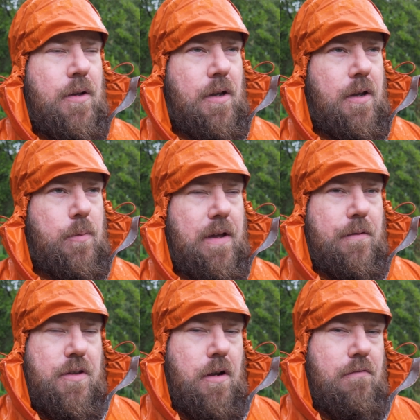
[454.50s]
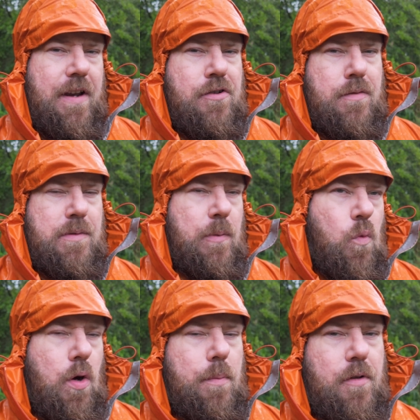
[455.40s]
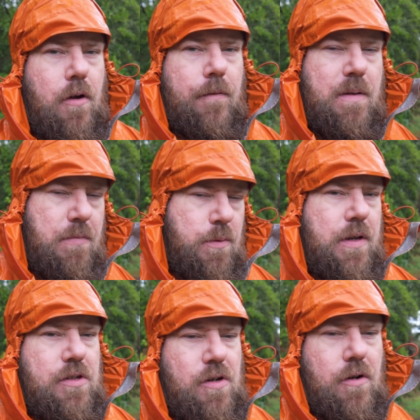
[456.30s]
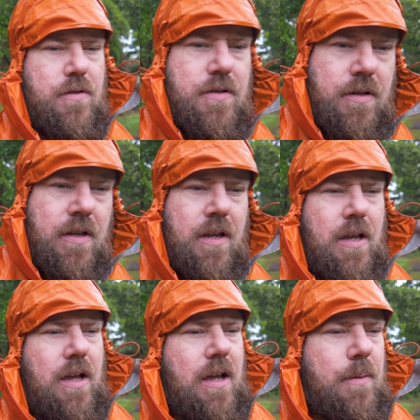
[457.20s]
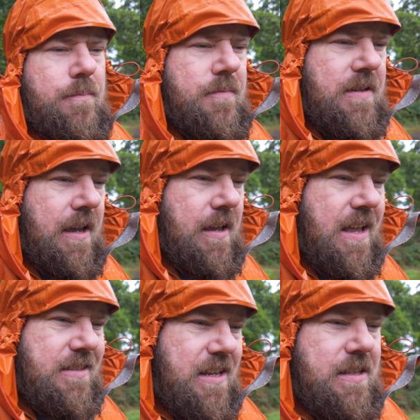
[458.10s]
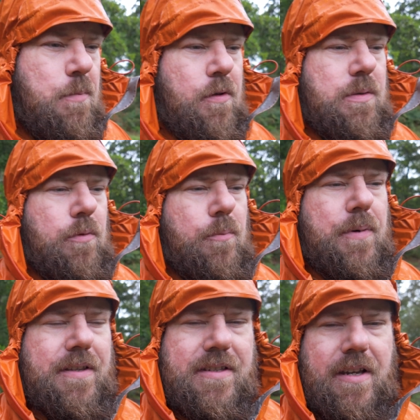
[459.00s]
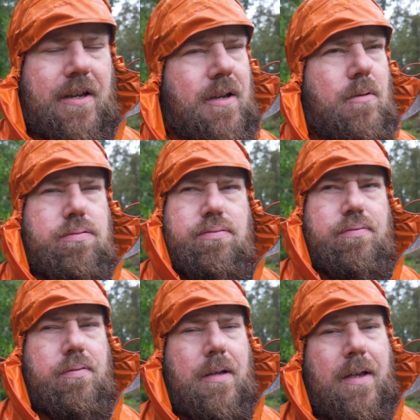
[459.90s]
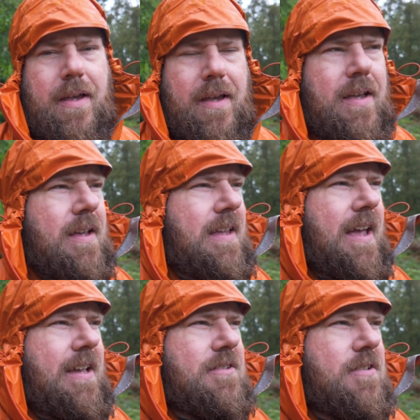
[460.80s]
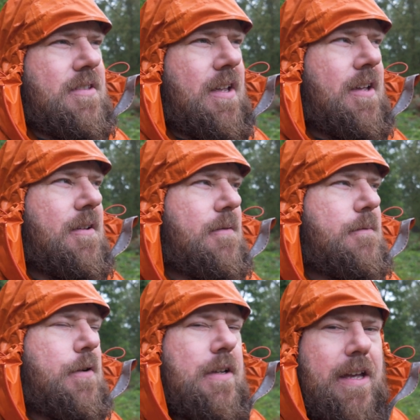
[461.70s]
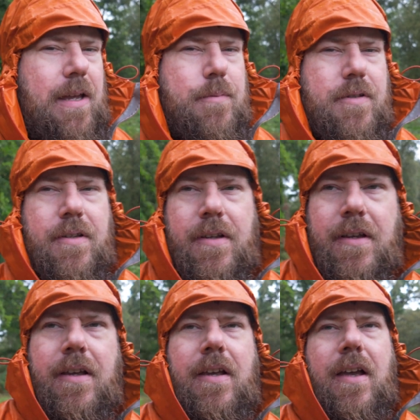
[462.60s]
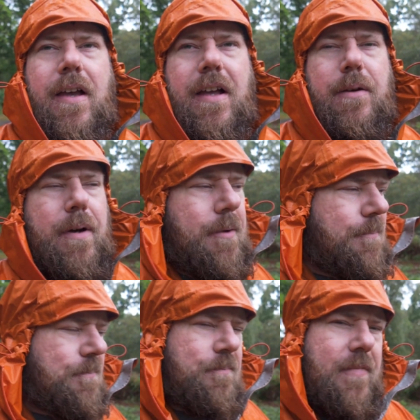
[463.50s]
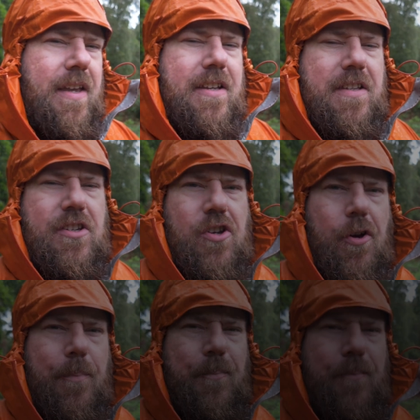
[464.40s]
where, you know, raindrops have been wiped off in between shots. Yeah, it's possible, but yeah, it's just fun and games. Anyway, here's this shot.